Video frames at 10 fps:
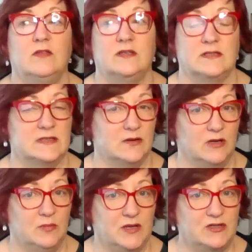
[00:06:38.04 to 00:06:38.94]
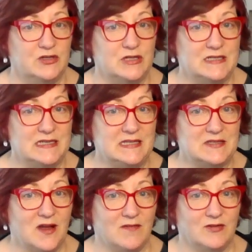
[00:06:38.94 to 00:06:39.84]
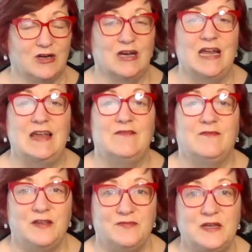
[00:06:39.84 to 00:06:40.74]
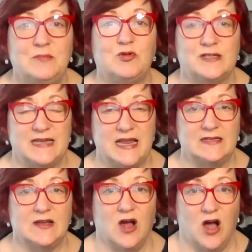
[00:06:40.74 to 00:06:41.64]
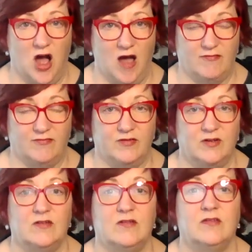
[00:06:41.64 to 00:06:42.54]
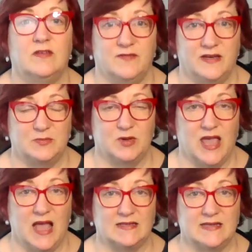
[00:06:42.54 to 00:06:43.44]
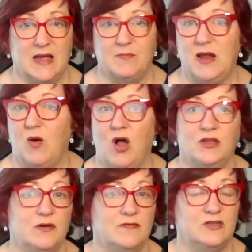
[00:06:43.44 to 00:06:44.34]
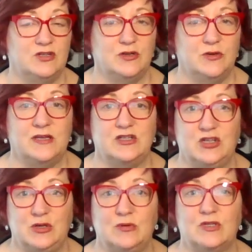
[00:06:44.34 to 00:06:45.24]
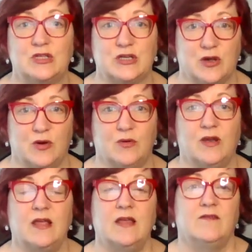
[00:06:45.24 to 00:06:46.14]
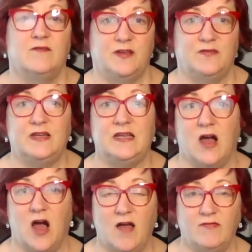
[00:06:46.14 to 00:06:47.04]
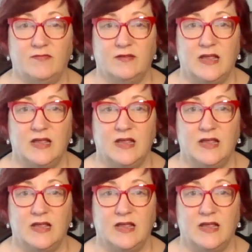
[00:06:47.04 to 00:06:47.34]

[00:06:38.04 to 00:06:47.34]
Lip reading: This is the only place you're going to see this offer, 50% off the Facebook Ads Lab. Now, all you have to do is use the code 50OFF